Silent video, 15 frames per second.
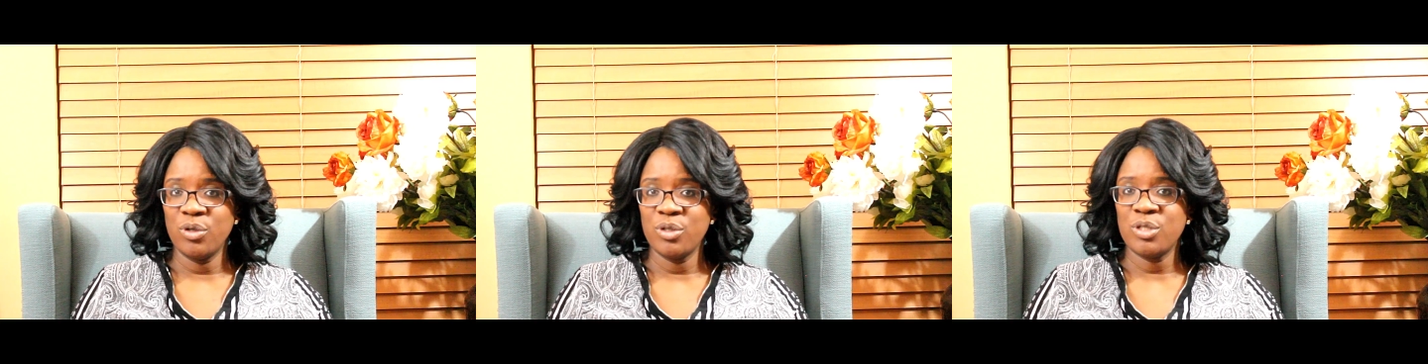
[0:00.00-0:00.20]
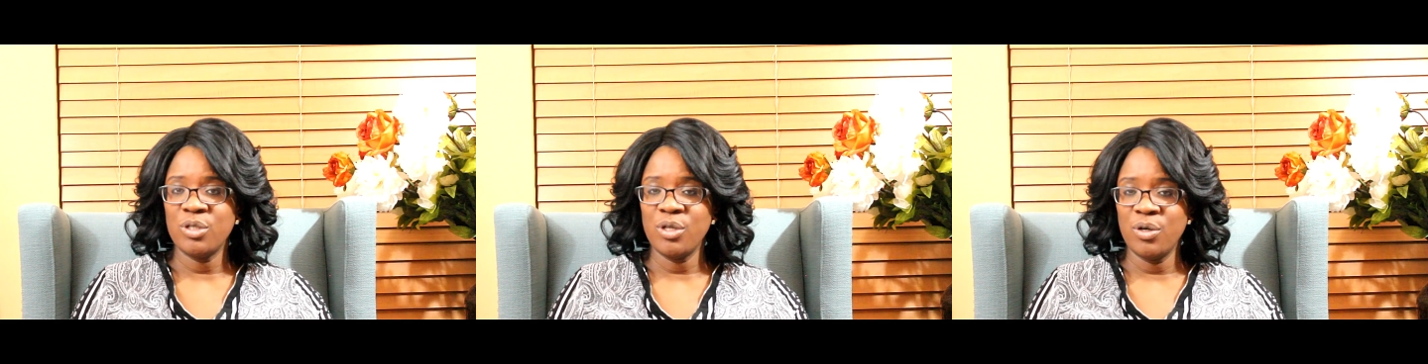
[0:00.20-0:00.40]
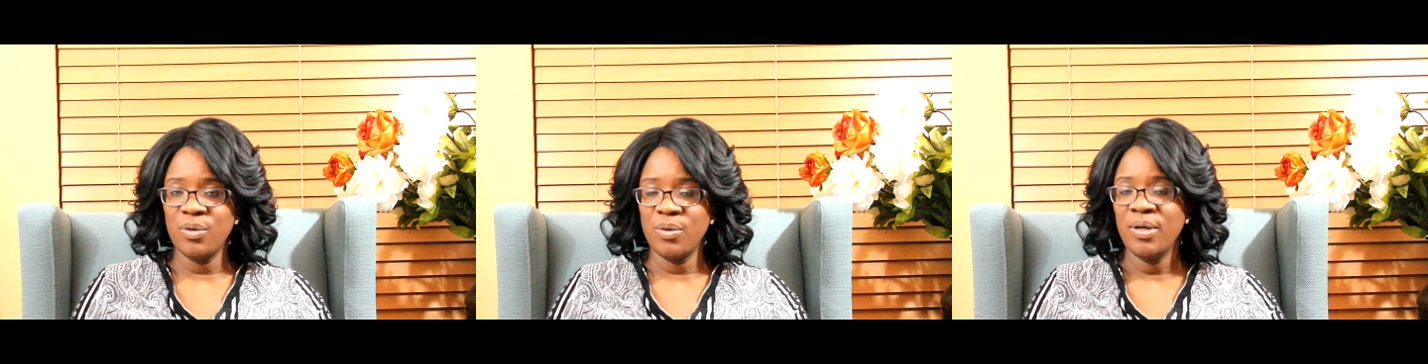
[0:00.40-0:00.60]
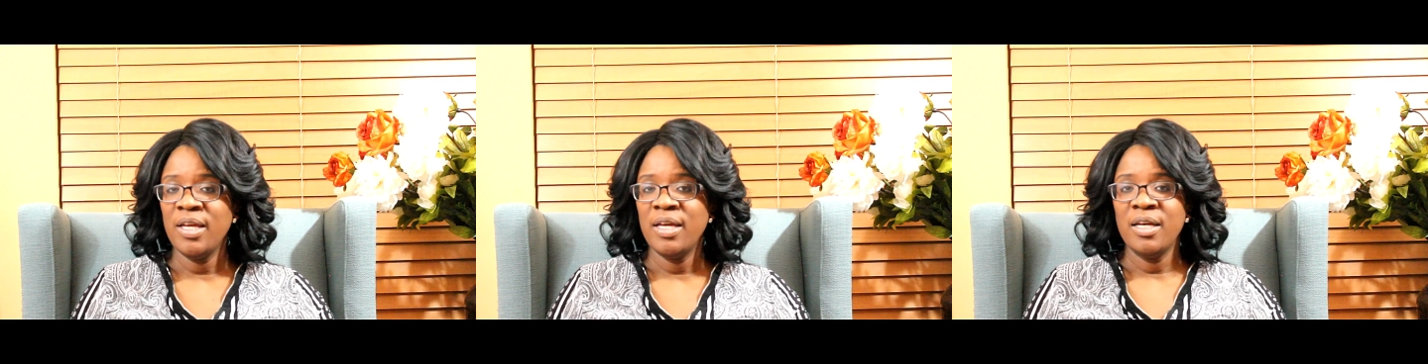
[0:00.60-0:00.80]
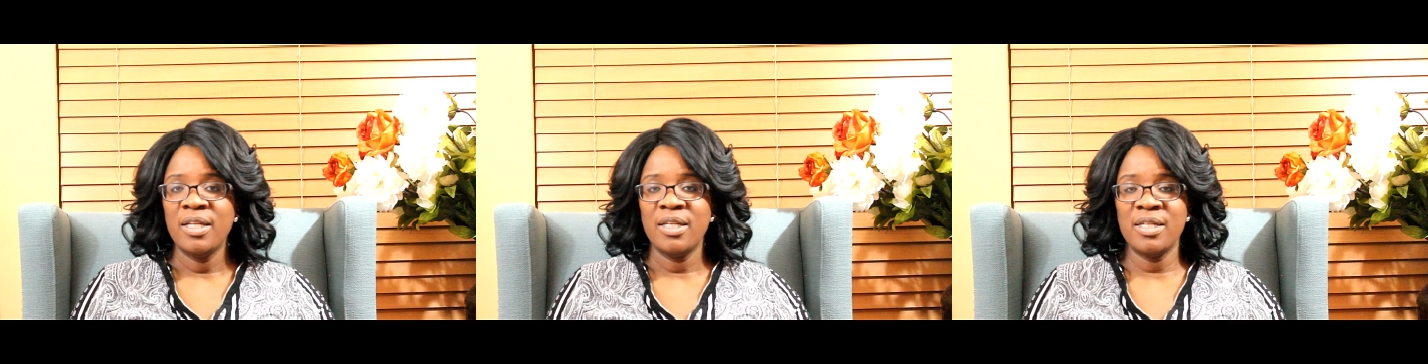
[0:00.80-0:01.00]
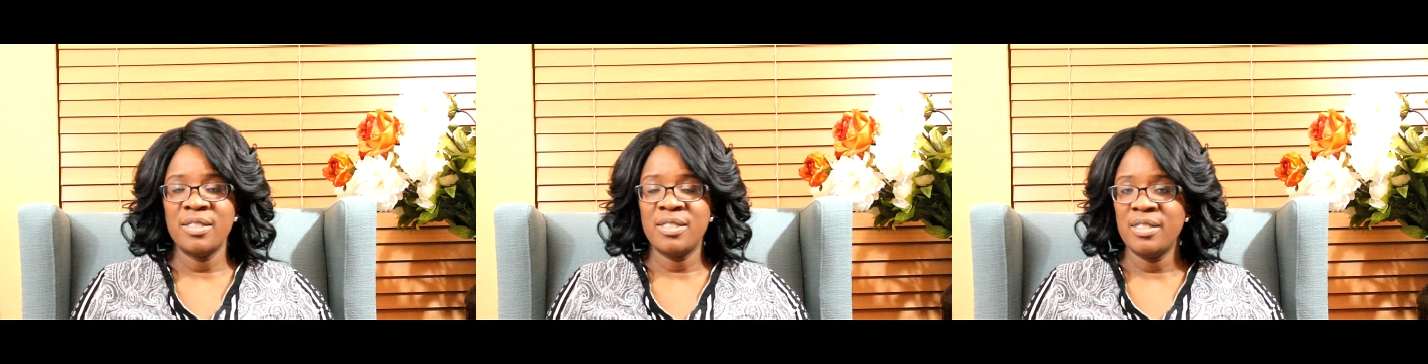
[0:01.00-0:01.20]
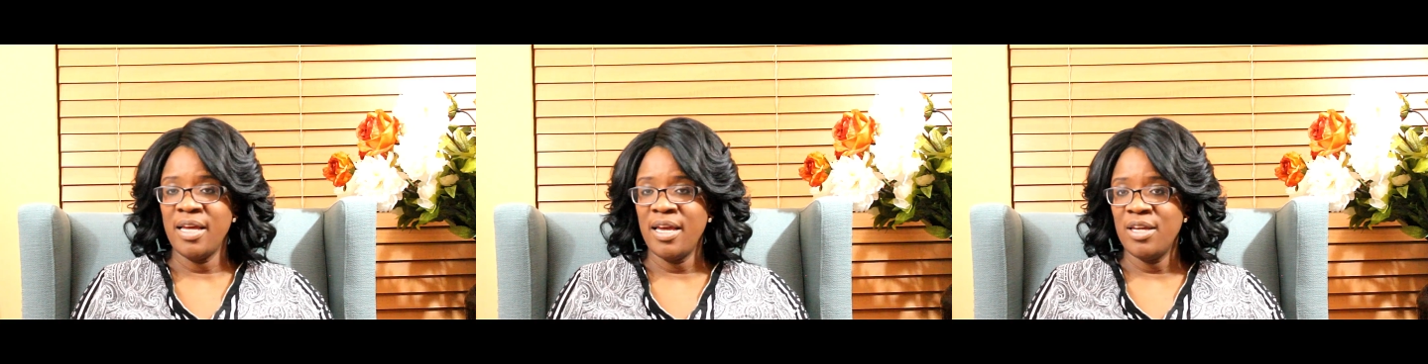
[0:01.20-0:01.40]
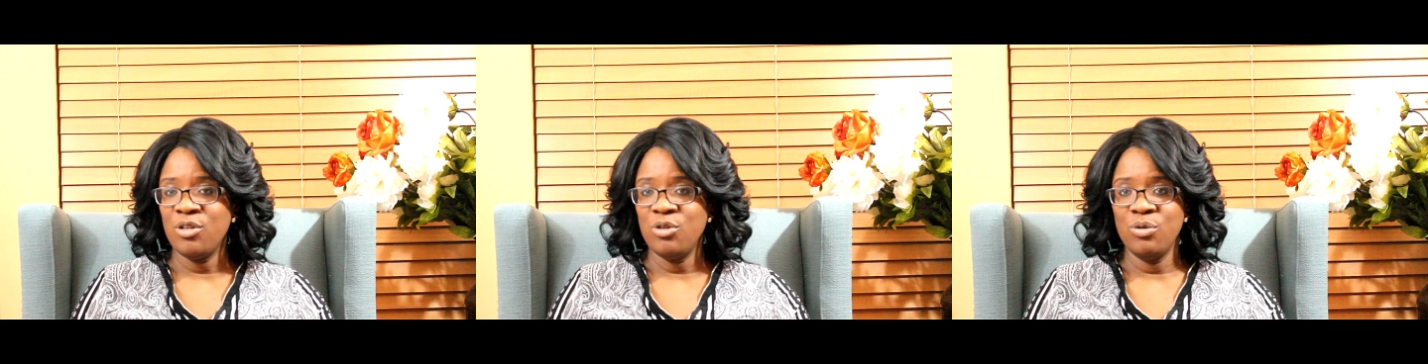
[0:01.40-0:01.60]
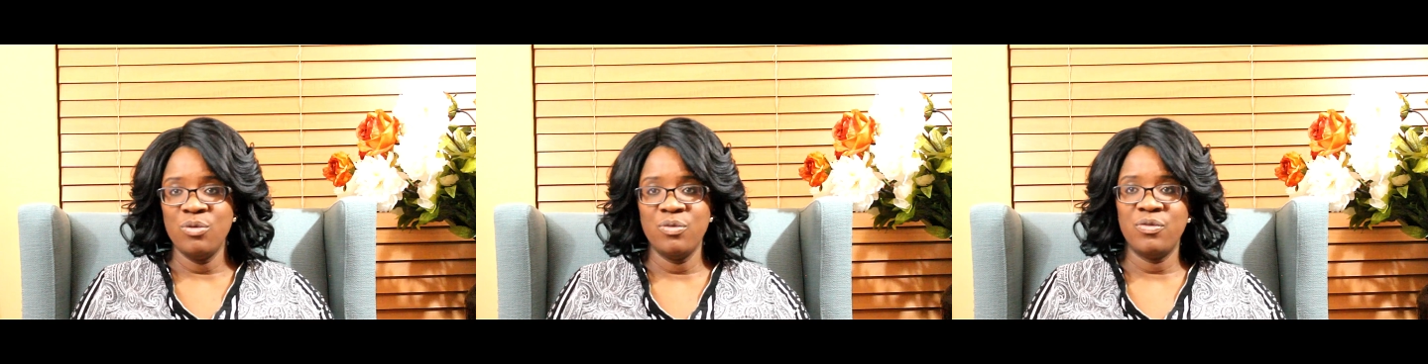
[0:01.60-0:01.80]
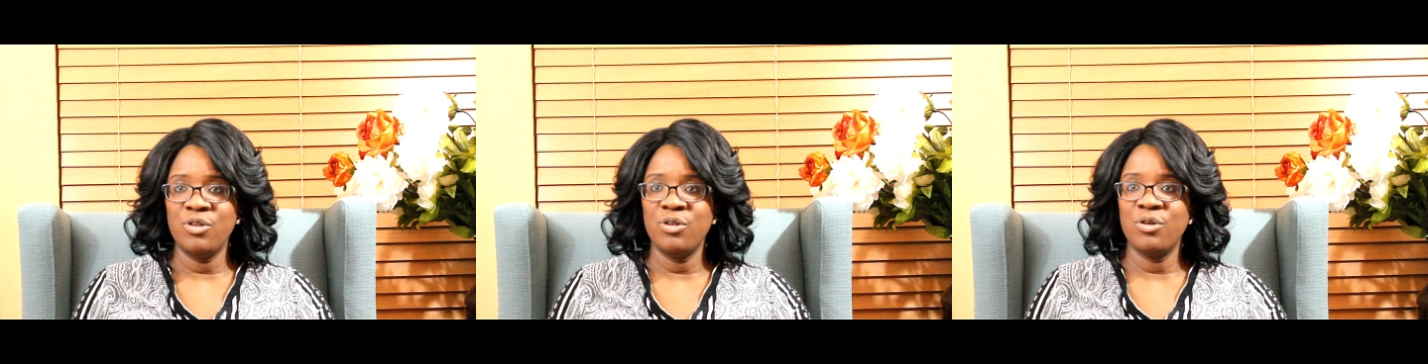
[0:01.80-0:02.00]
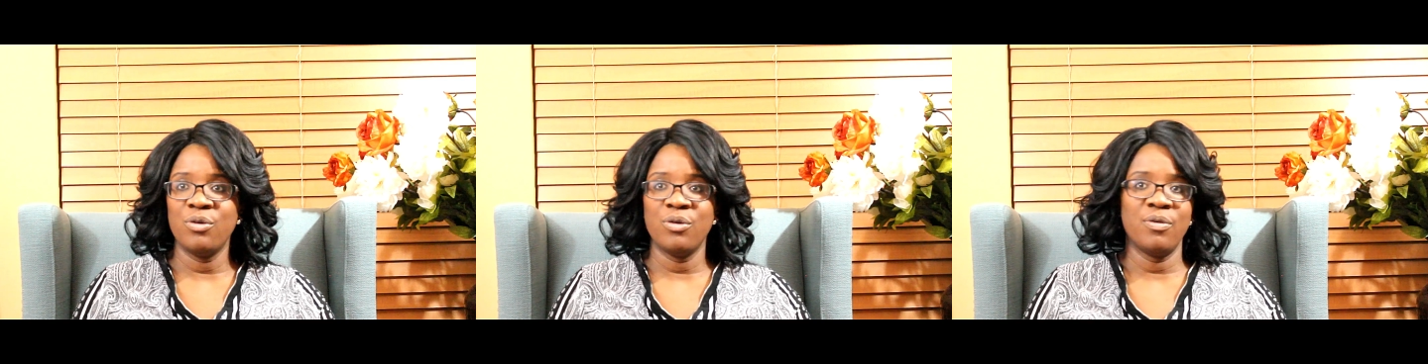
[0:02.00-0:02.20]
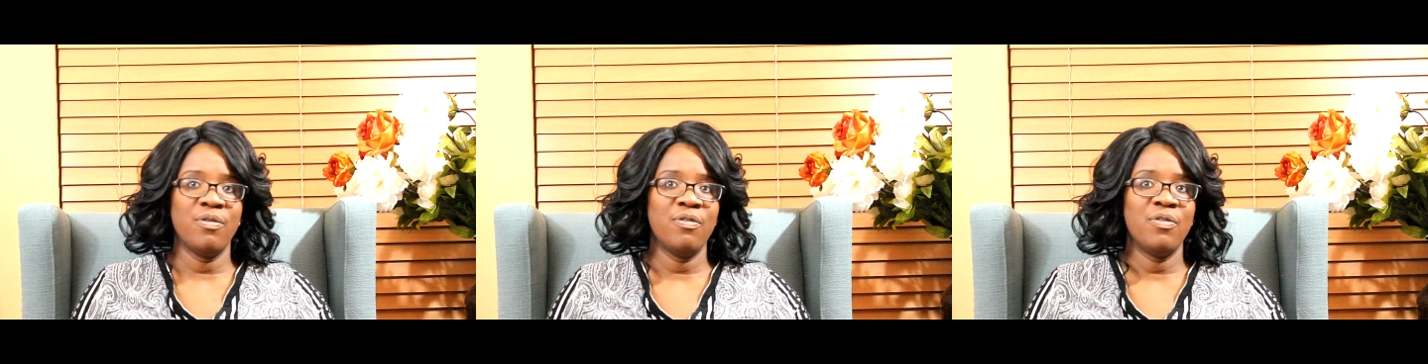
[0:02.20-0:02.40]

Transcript: So let's say you're